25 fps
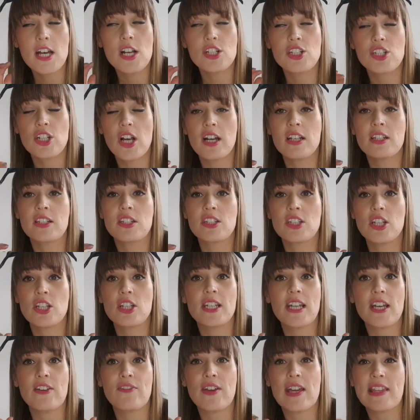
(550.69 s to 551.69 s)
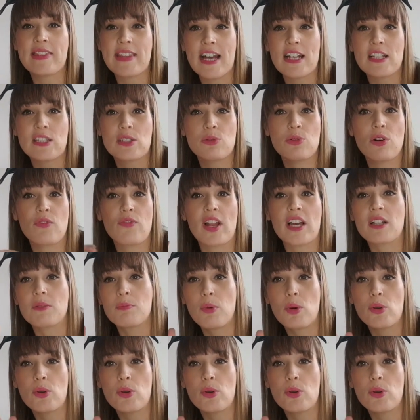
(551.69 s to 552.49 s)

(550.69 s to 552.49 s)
just to give it that sort of like